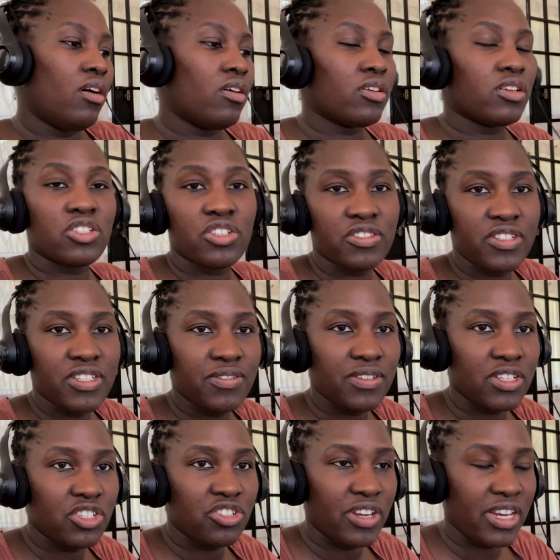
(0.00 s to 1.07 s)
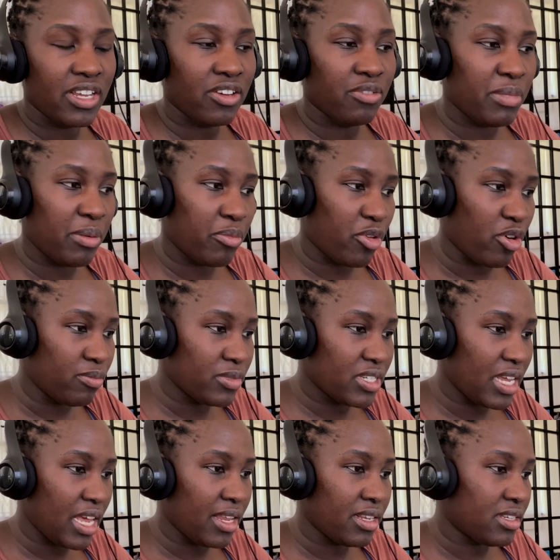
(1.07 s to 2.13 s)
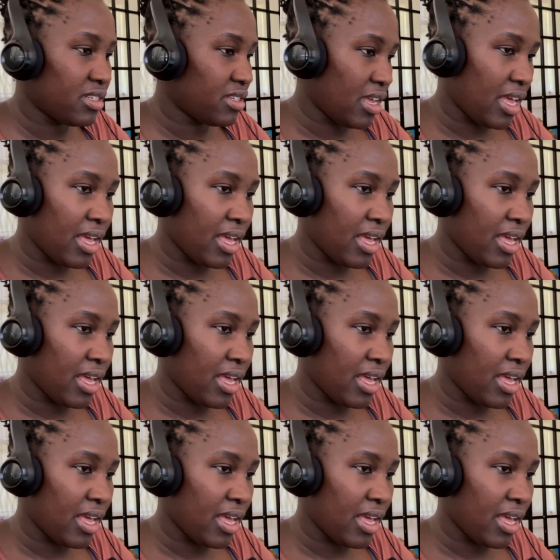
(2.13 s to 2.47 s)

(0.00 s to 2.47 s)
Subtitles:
Okay, so I just finished writing up my prompt, and